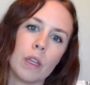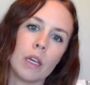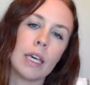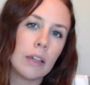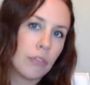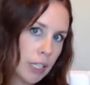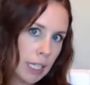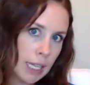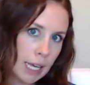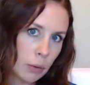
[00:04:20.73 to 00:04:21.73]

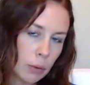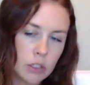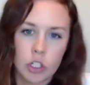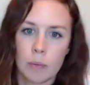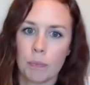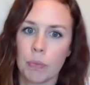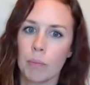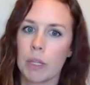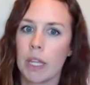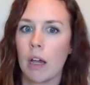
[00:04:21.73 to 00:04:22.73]
kid-friendly language,
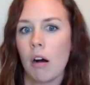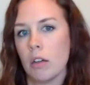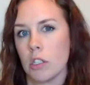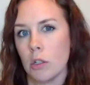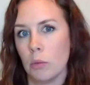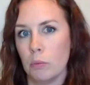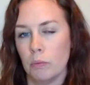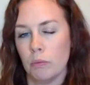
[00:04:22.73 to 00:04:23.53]
but they also